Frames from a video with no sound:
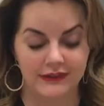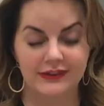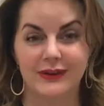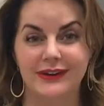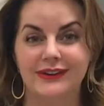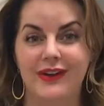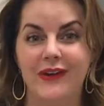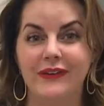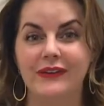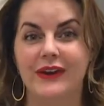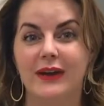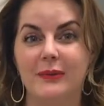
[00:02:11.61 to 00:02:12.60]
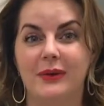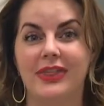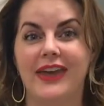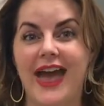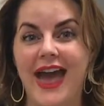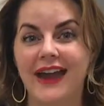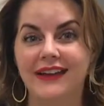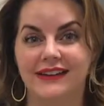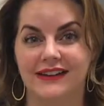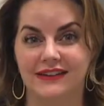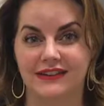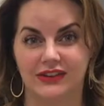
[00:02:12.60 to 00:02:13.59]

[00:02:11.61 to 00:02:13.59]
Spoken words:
So it can also help with acne,